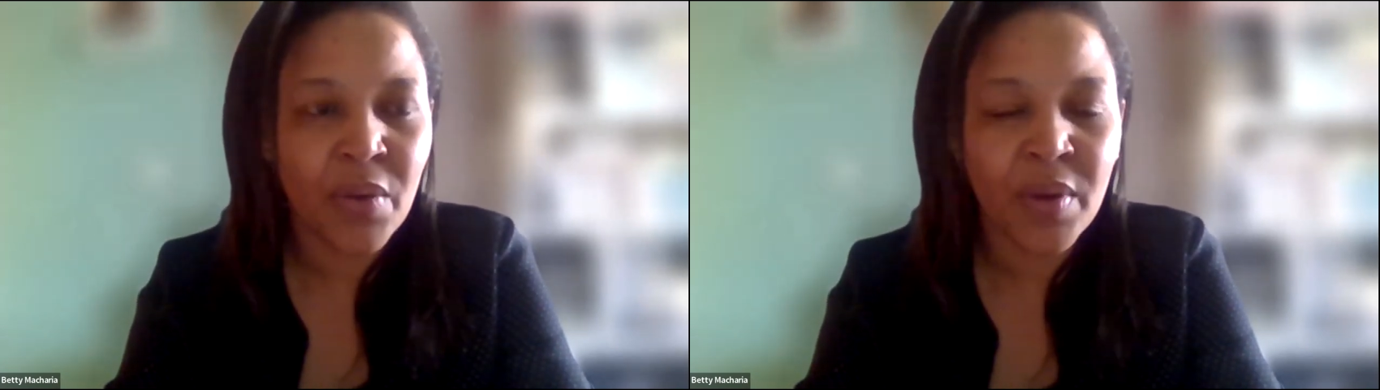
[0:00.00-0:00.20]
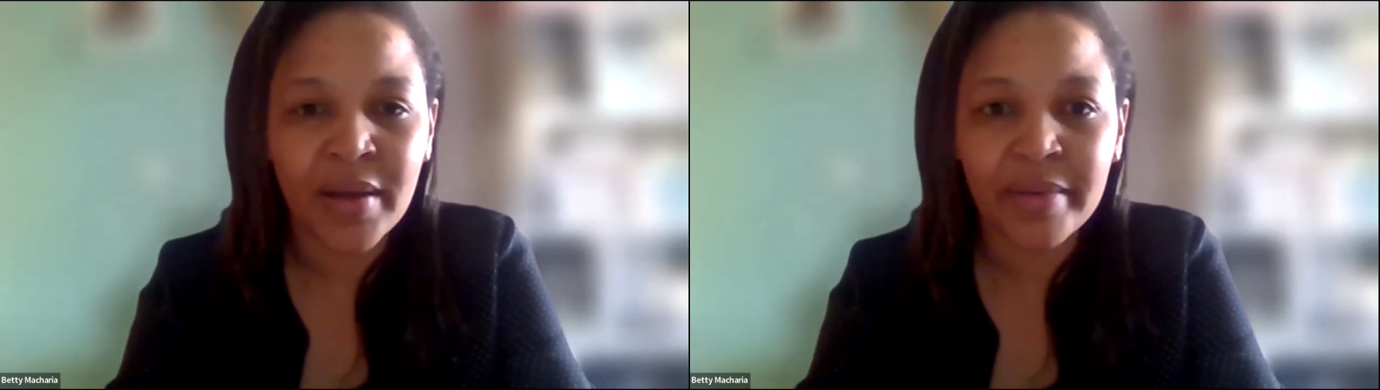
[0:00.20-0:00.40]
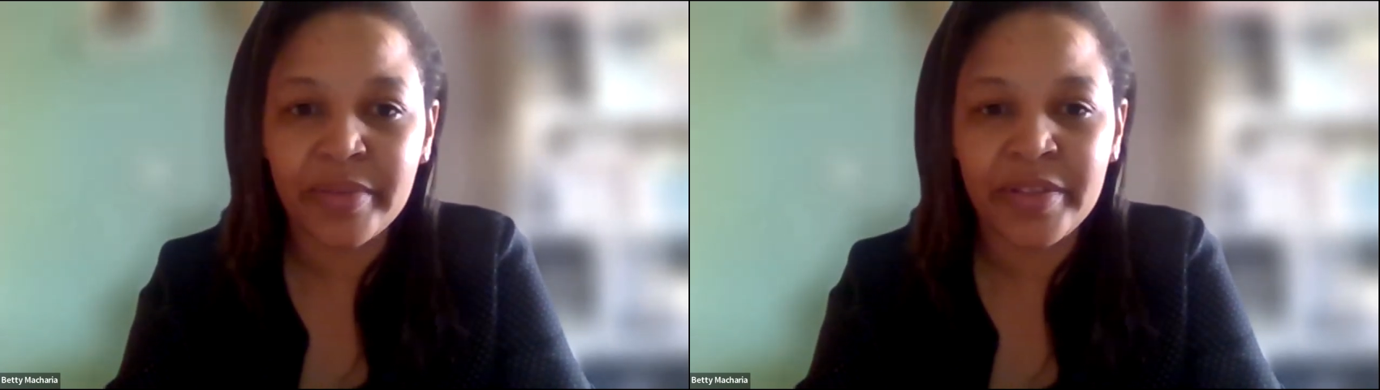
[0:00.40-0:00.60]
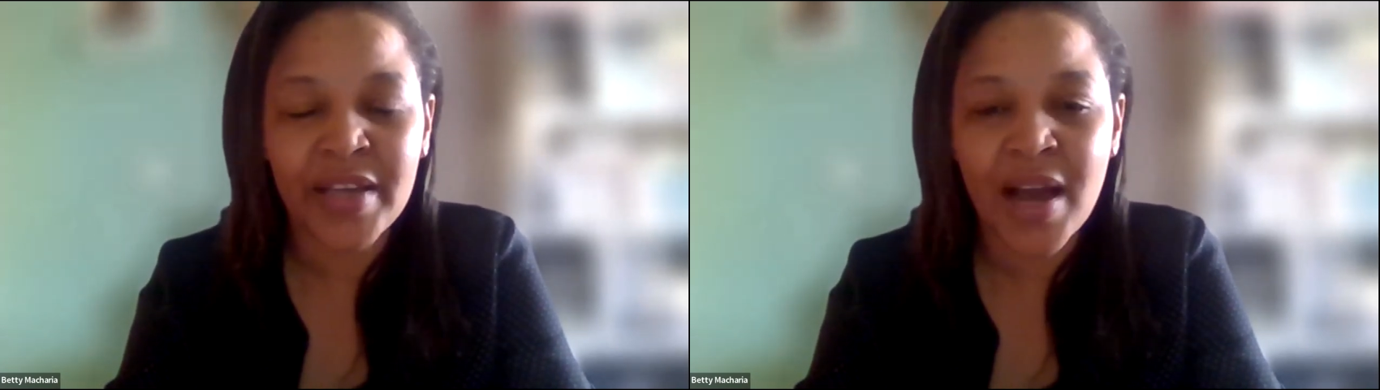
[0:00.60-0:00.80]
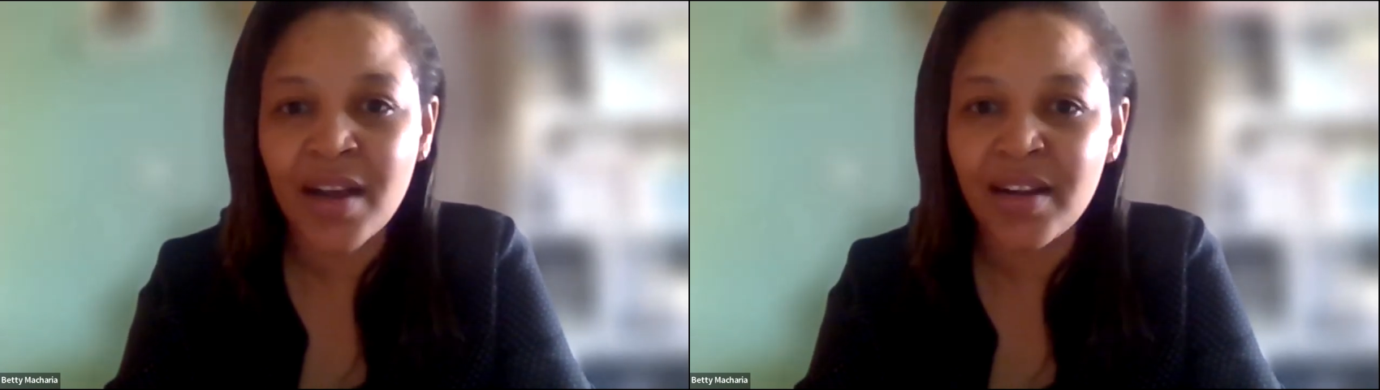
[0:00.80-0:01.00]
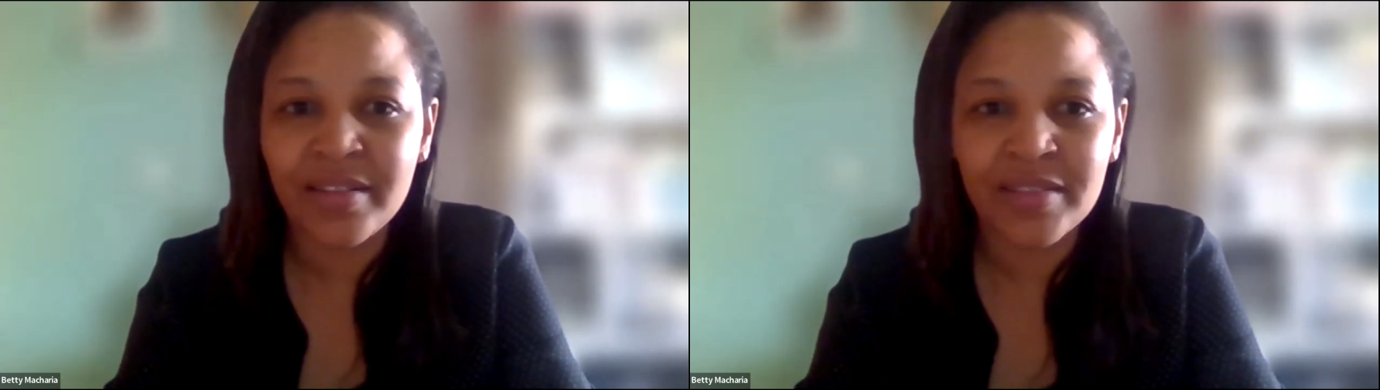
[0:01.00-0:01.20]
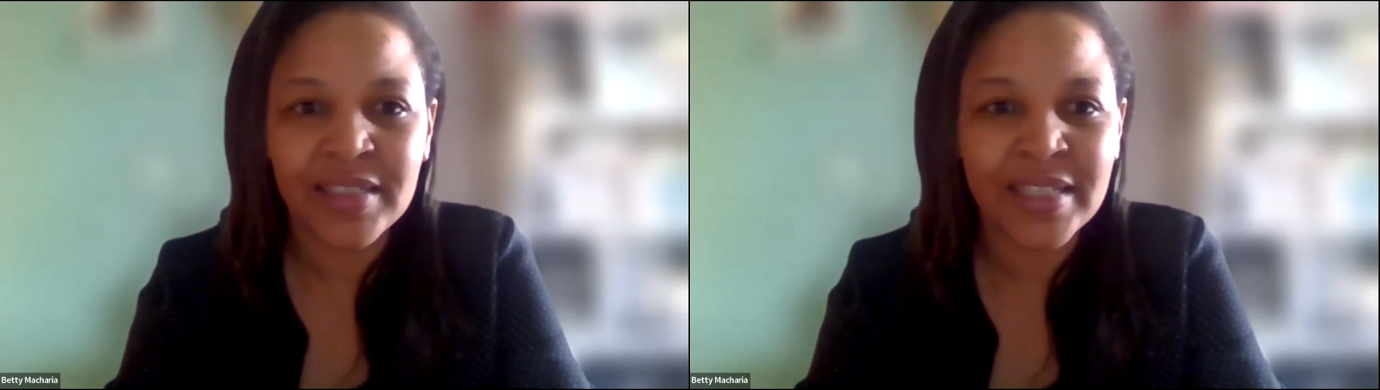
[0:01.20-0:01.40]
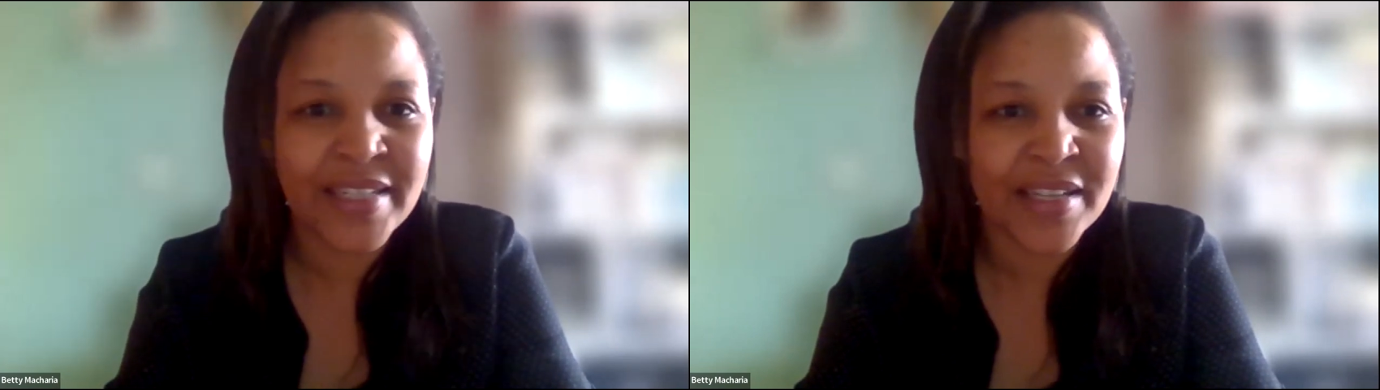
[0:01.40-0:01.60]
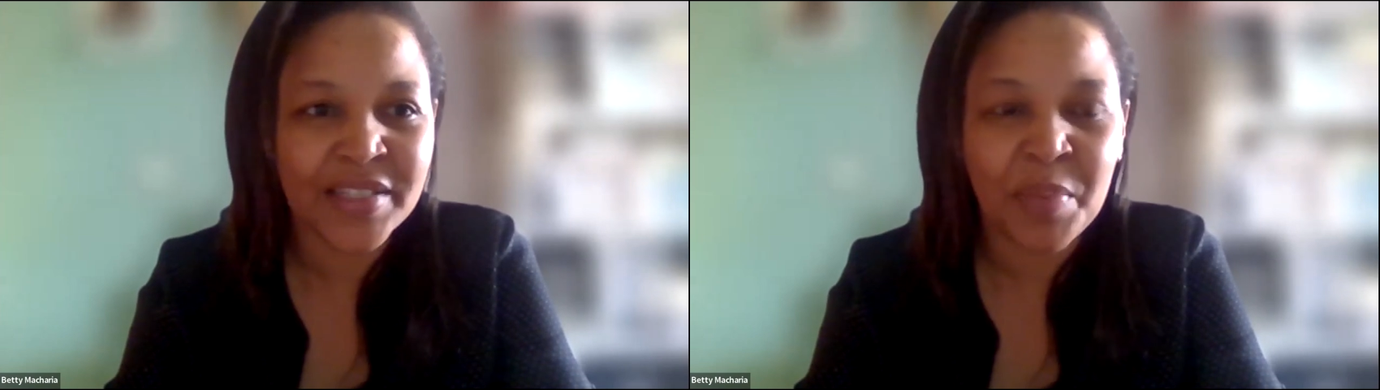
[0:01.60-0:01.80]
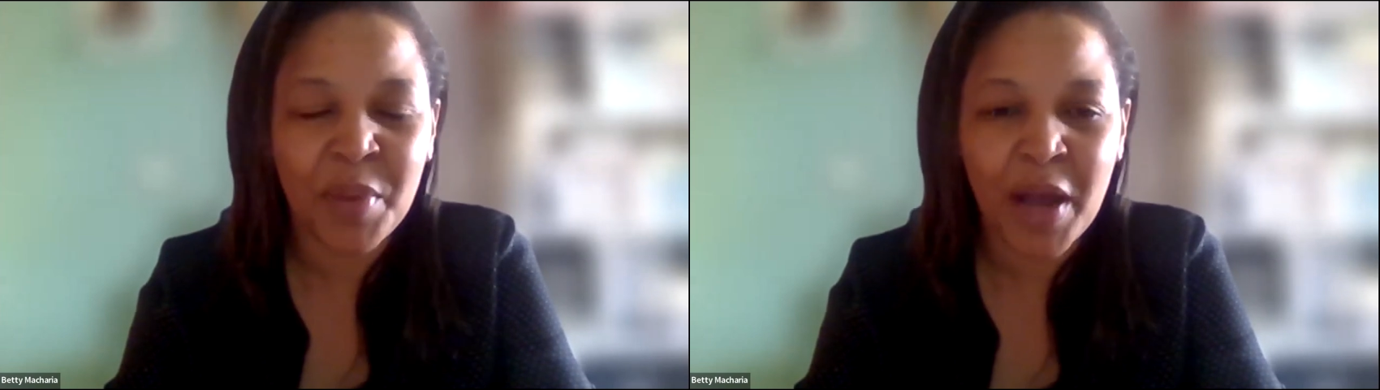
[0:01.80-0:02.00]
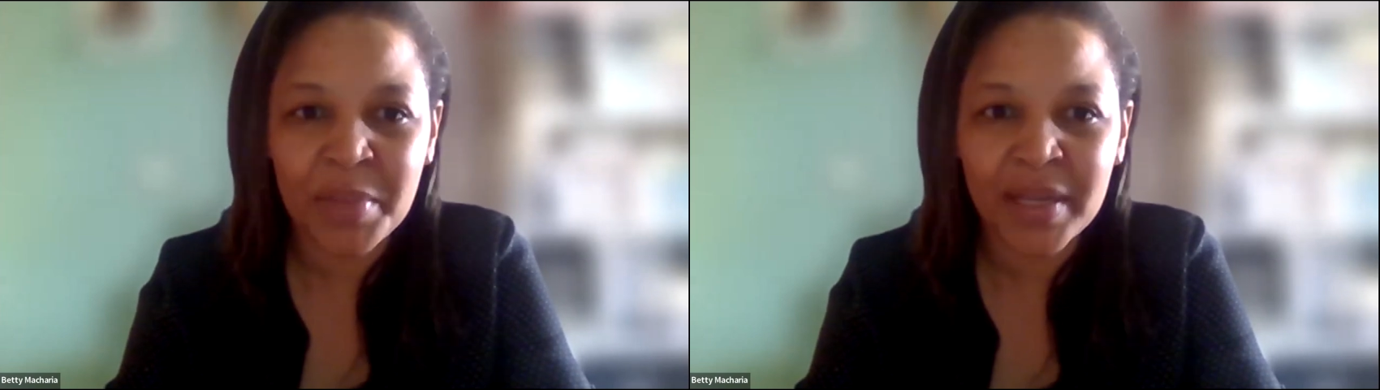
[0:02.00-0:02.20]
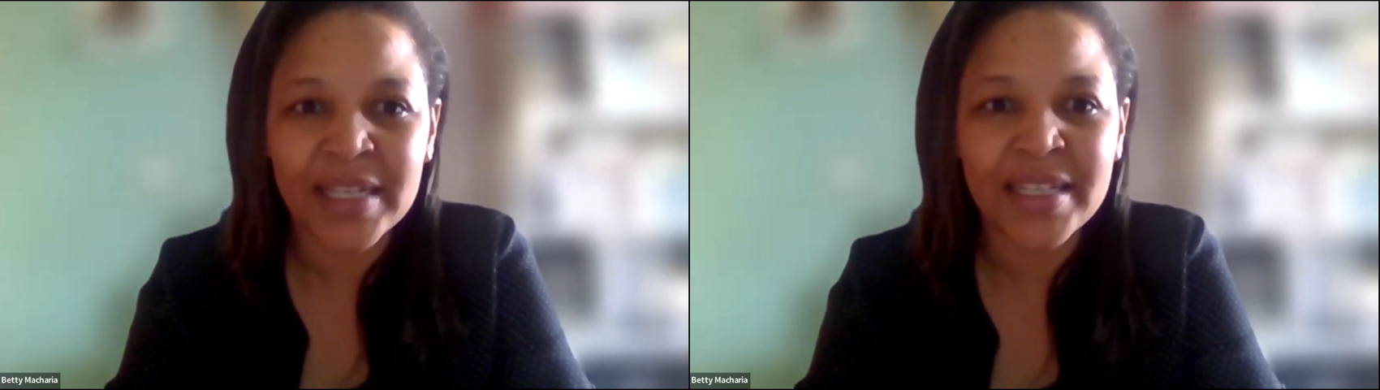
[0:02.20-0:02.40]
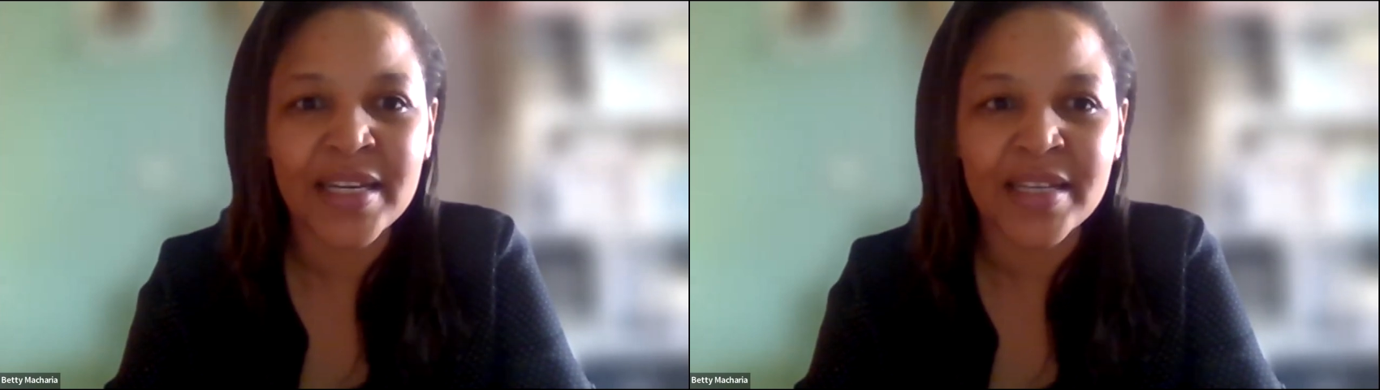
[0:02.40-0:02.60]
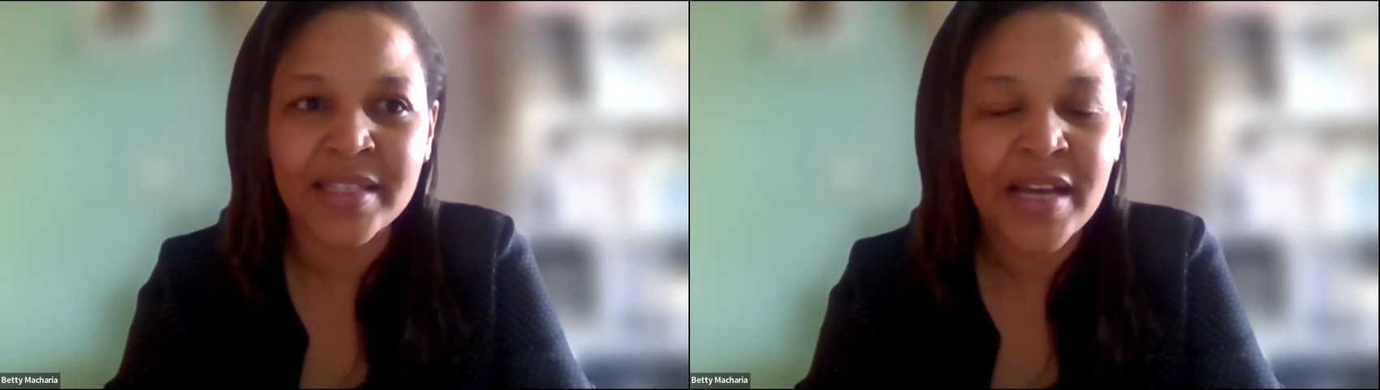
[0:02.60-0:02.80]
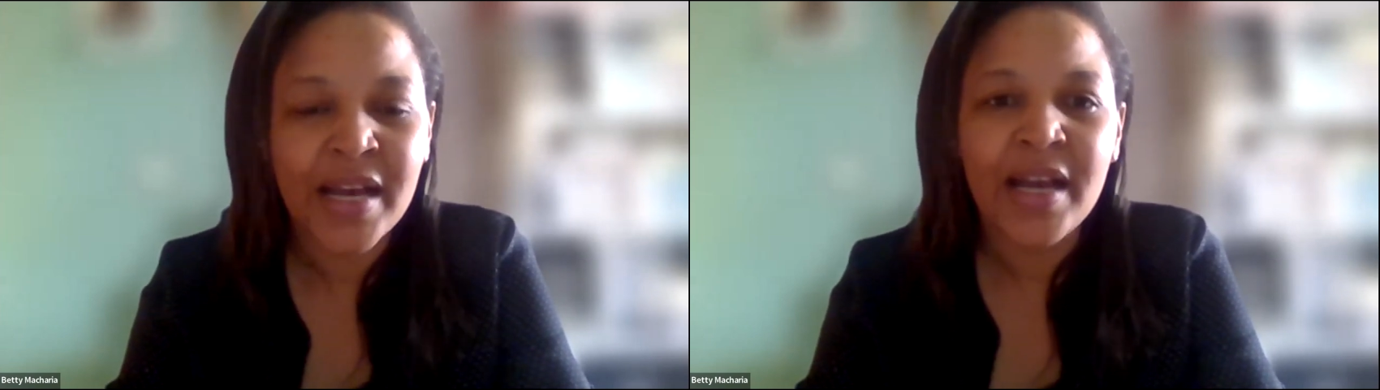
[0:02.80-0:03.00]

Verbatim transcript: our young leaders, upcoming leaders?